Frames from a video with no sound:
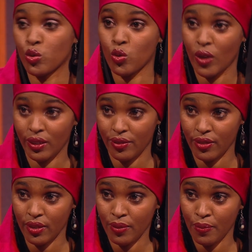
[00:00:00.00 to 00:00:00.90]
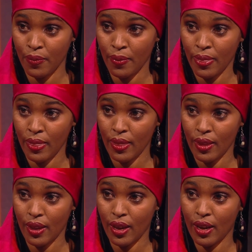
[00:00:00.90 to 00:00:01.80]
12.
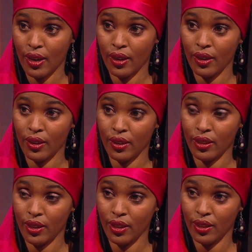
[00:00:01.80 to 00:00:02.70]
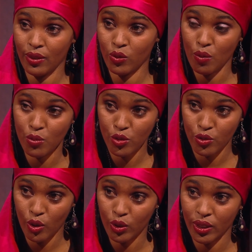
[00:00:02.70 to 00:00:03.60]
And they remove
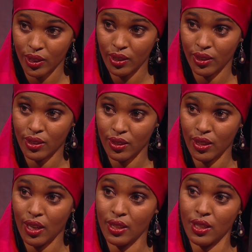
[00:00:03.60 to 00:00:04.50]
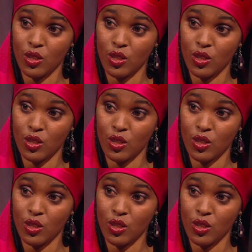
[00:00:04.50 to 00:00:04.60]
all the clitoris and they